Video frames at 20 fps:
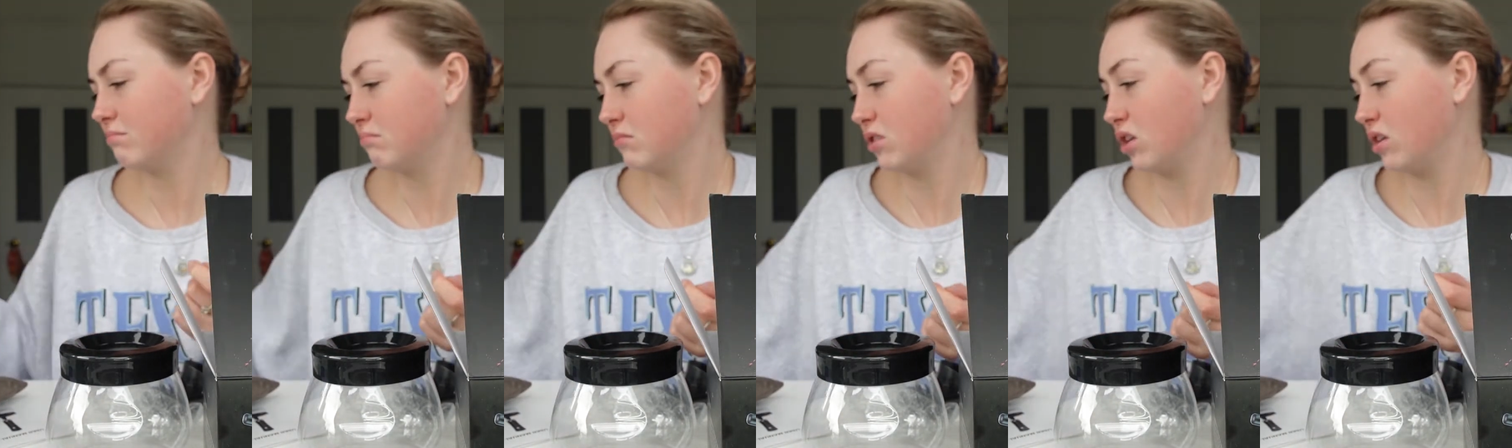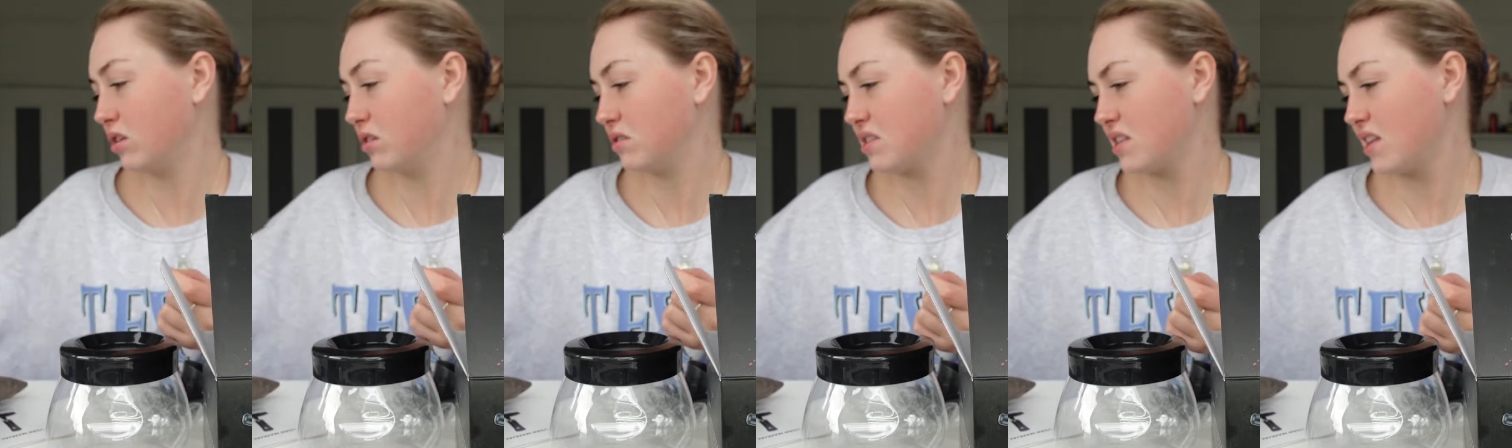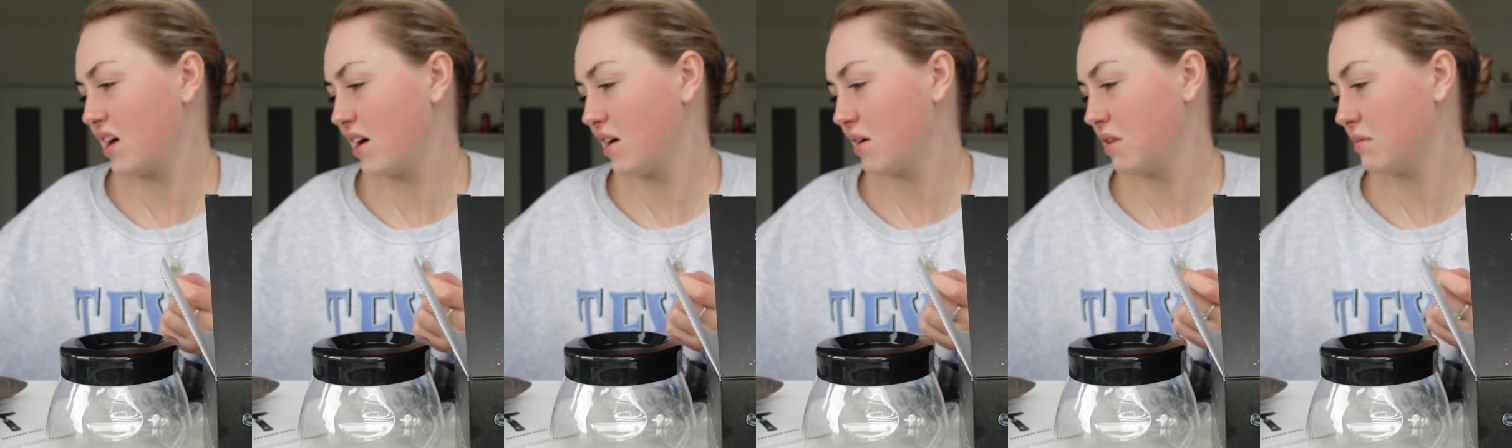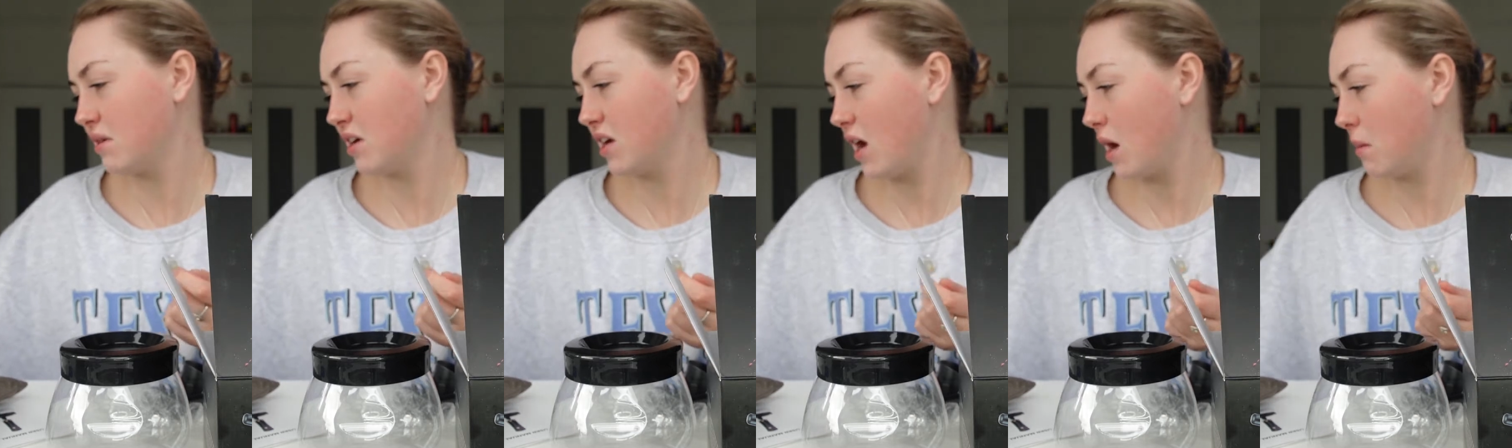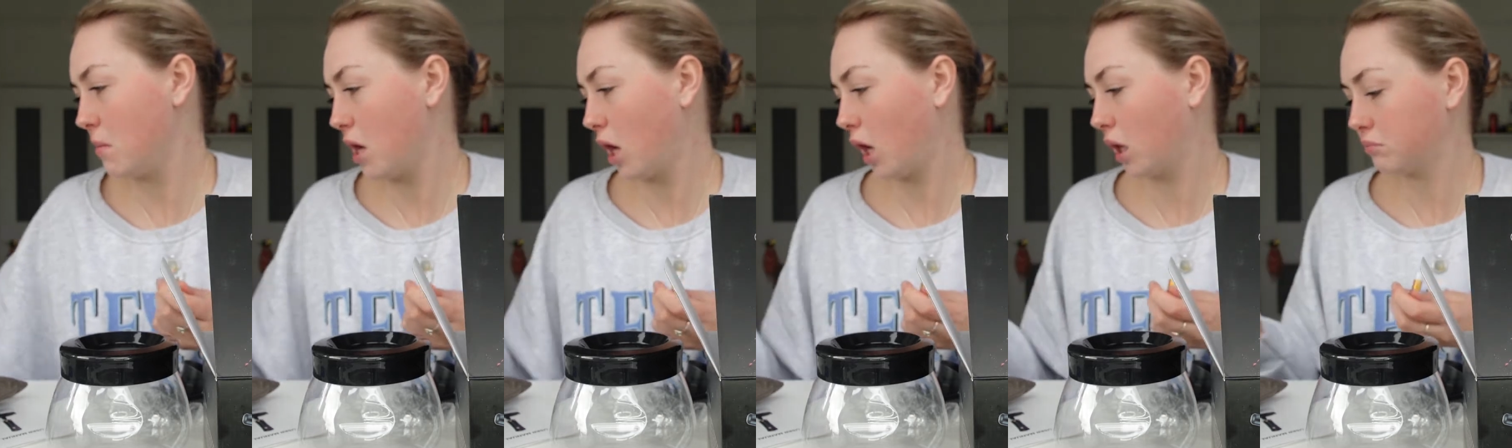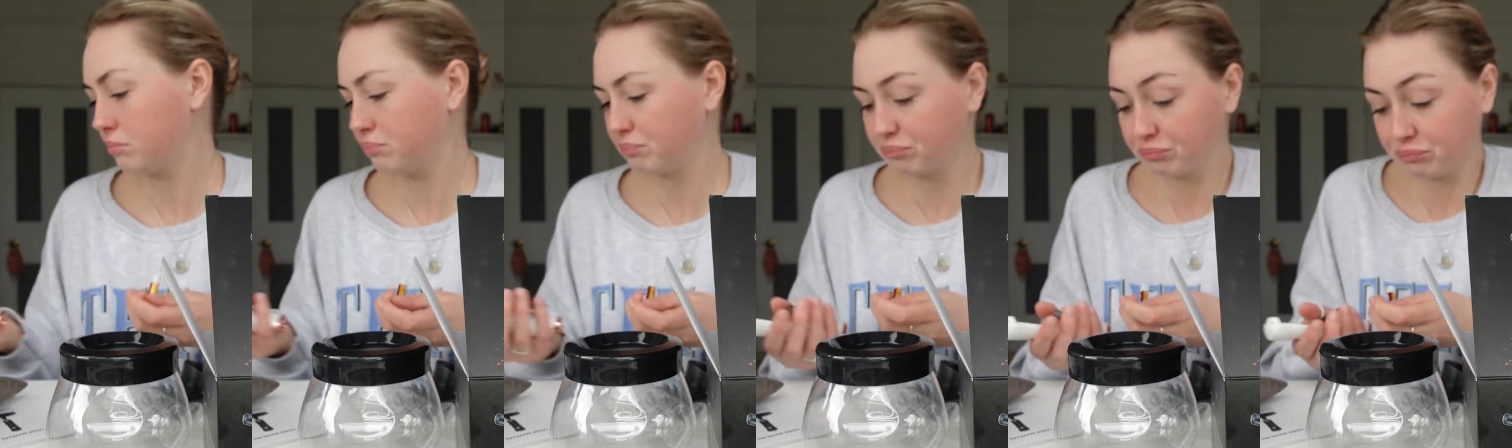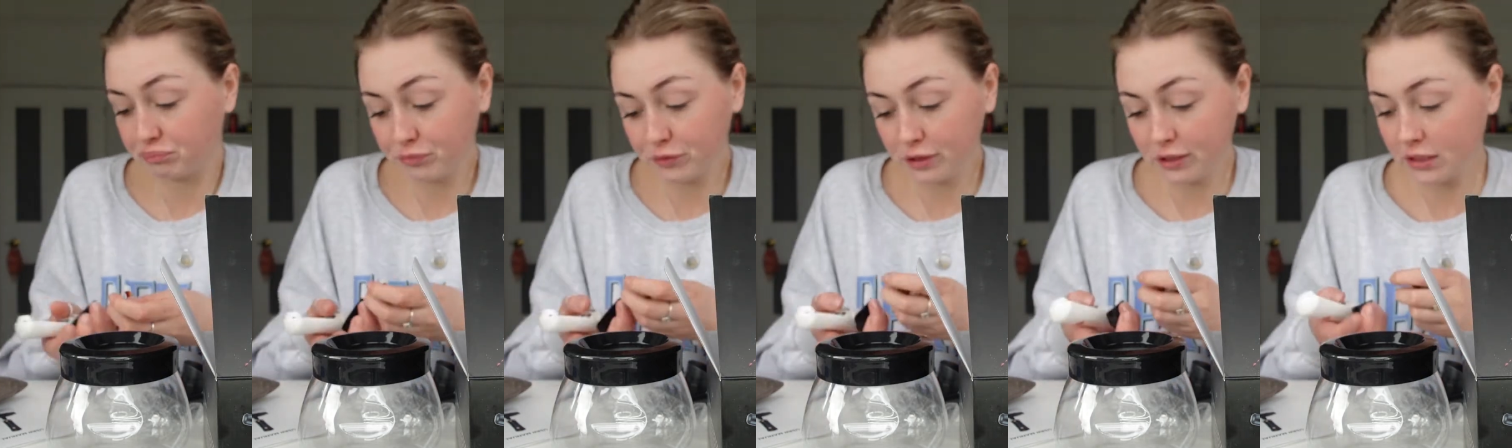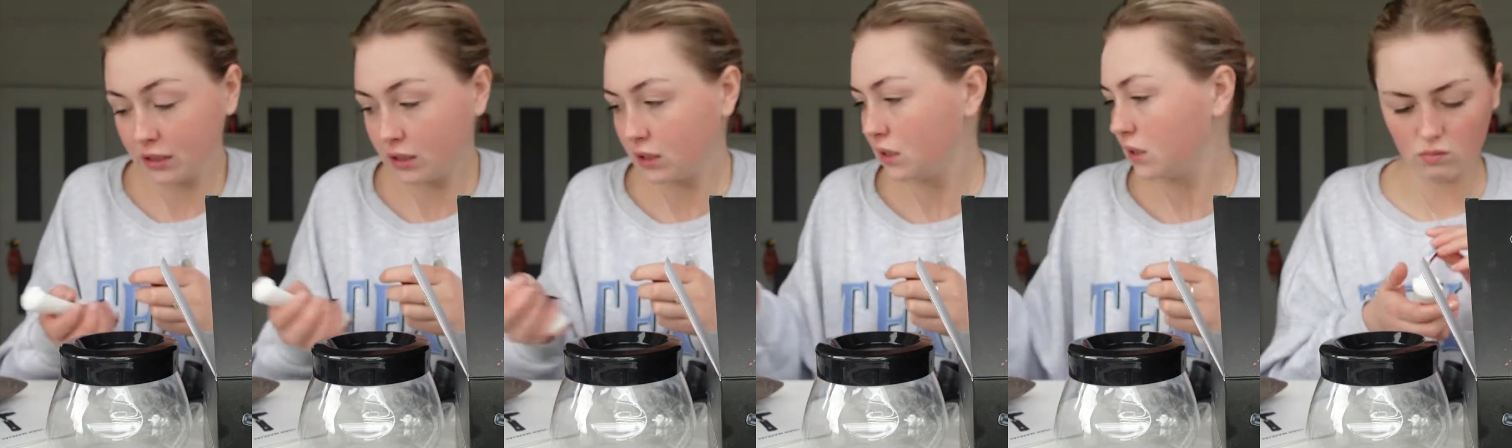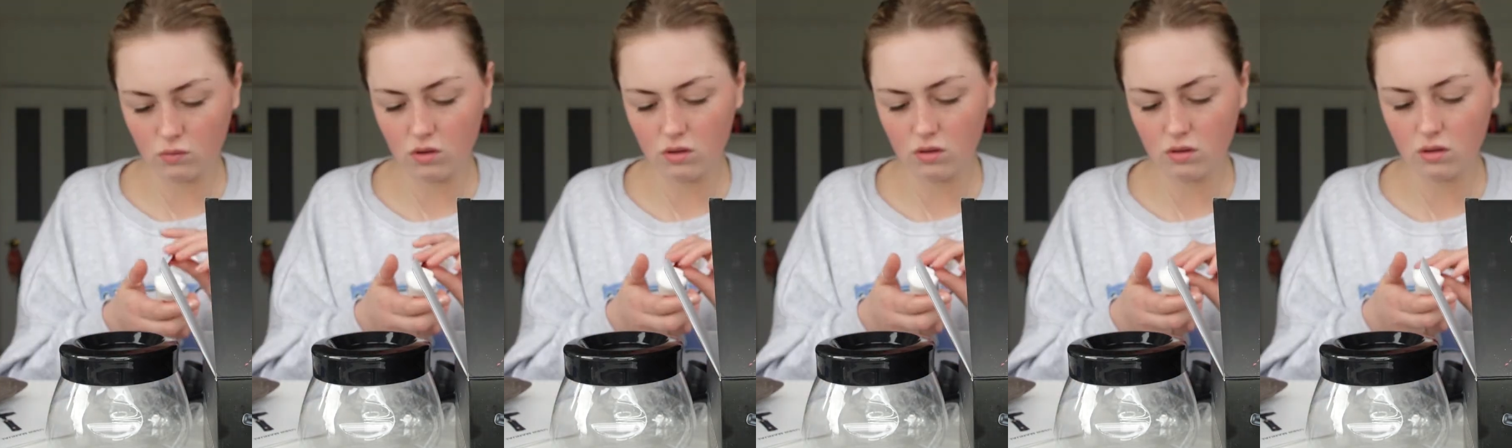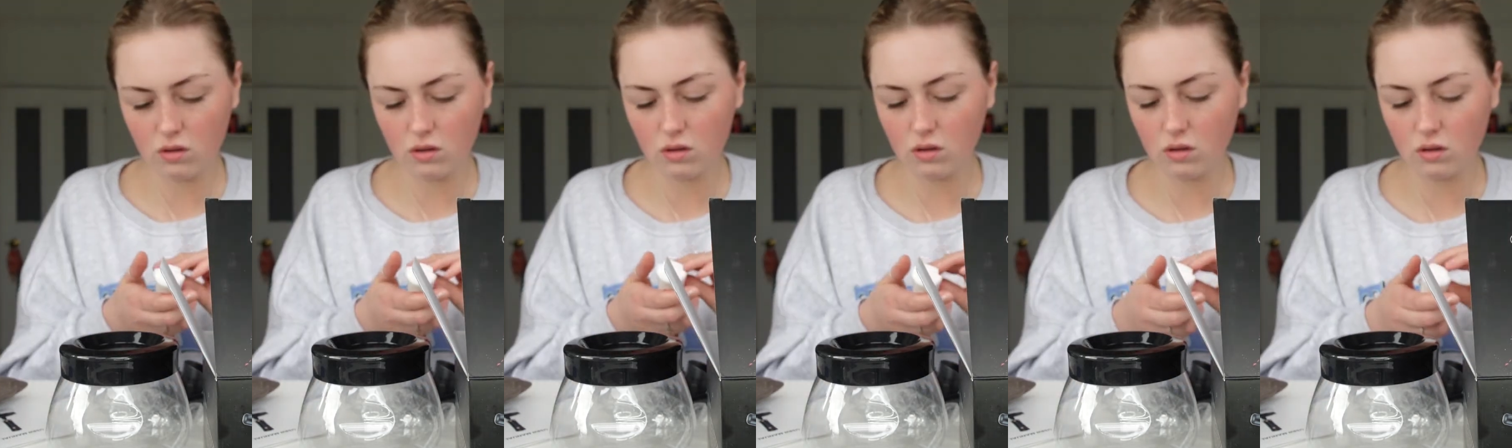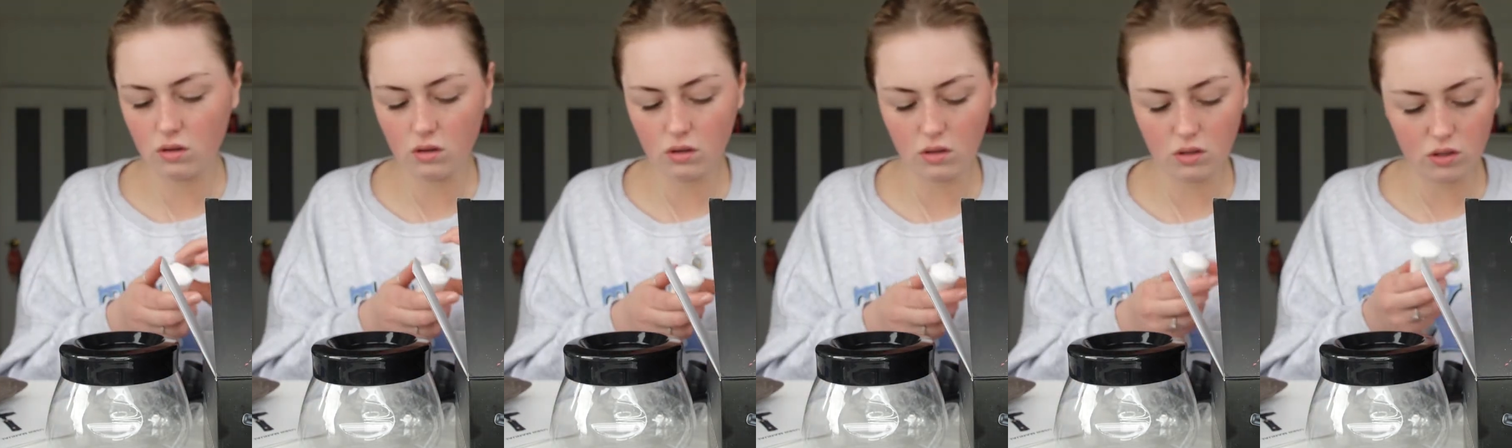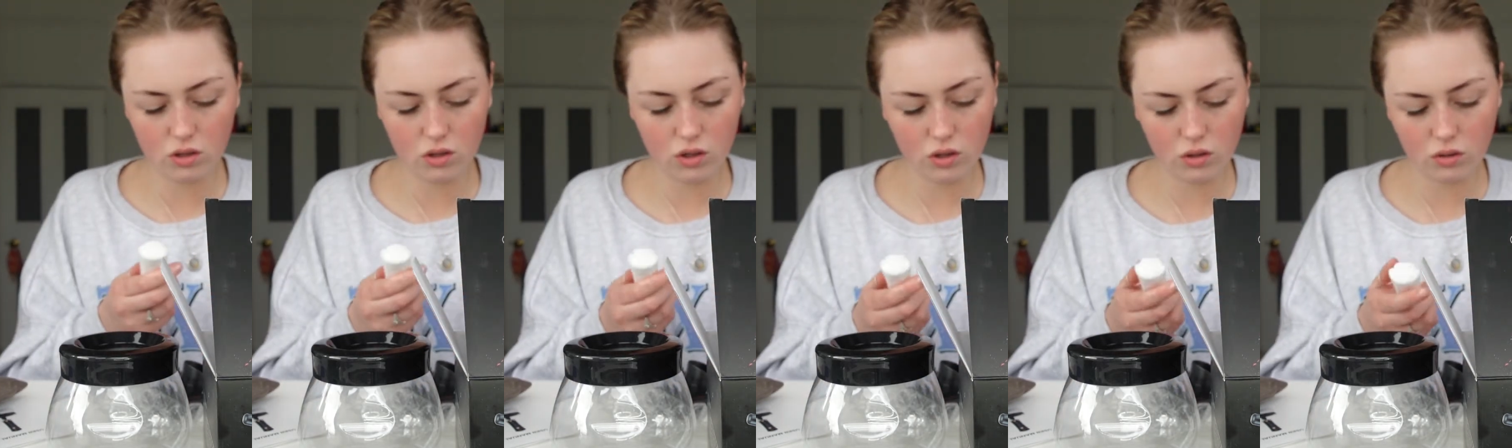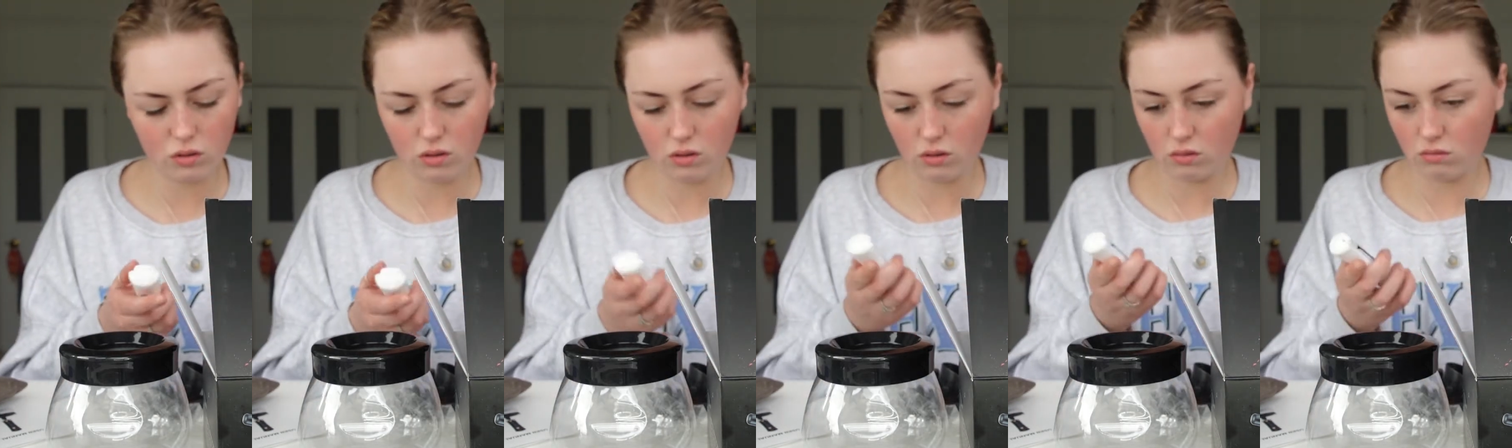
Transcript: not using that at a minute, am I? 1, 2.